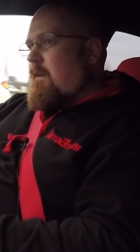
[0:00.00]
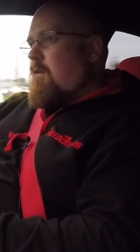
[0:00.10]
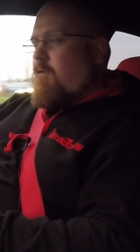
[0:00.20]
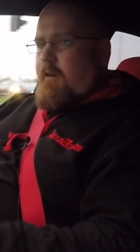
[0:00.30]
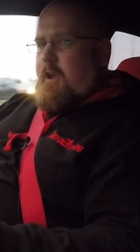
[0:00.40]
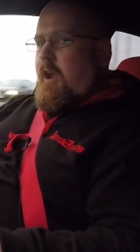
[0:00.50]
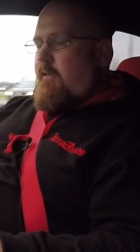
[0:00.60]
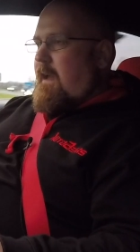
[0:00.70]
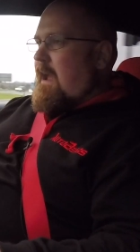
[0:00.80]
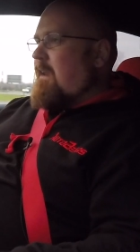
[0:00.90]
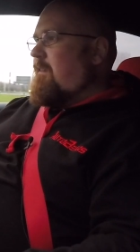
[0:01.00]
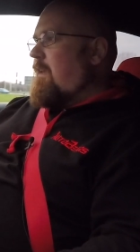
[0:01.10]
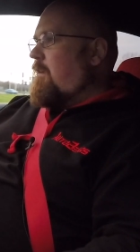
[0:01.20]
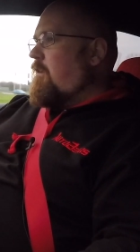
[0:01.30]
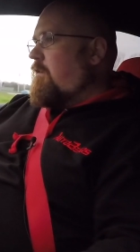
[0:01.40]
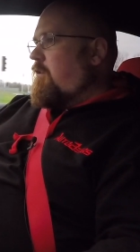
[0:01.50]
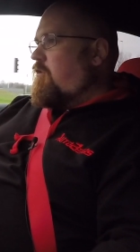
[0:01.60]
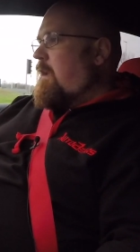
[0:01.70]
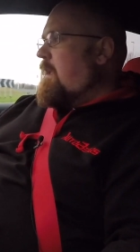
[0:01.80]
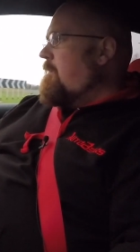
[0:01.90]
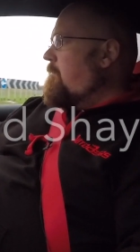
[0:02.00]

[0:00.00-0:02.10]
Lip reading: or Acura NSX I should say.